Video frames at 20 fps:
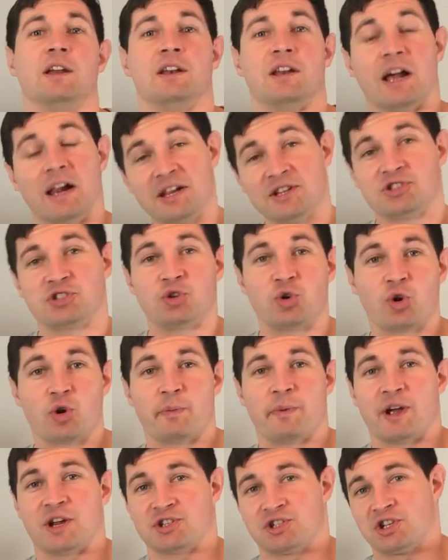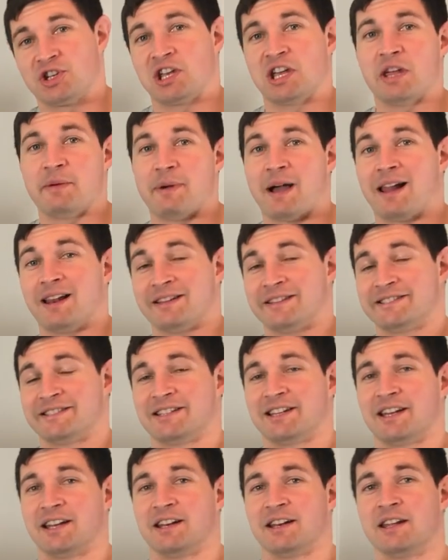Now let's talk about Shakib Al
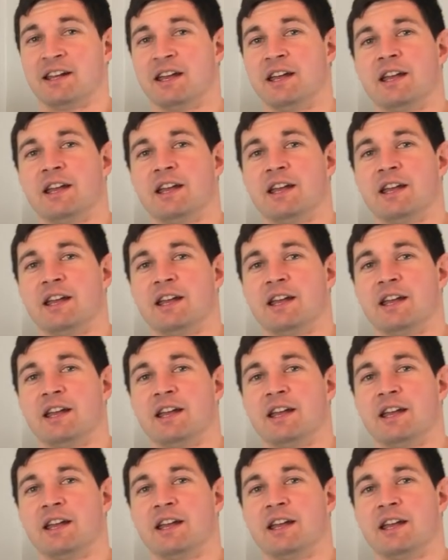Hasan.